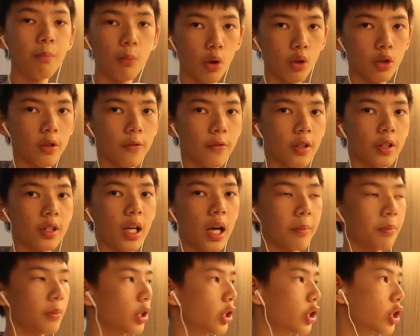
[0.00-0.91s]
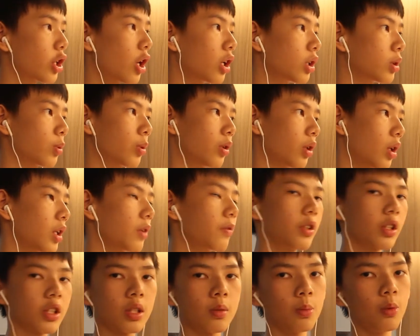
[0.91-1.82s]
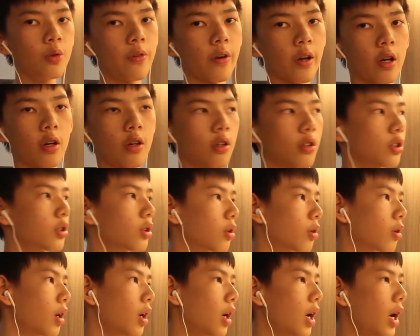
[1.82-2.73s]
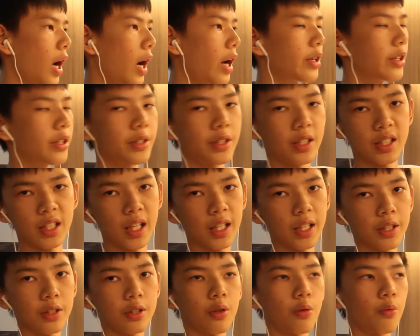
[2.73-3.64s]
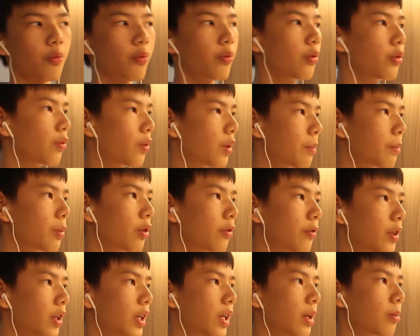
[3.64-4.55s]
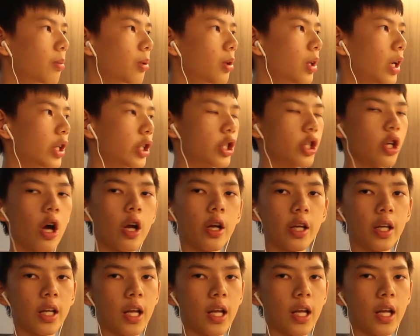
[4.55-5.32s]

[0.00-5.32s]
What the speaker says: most of the time the shots were not even smooth at all, so I just decided to remove the gimbal and shot it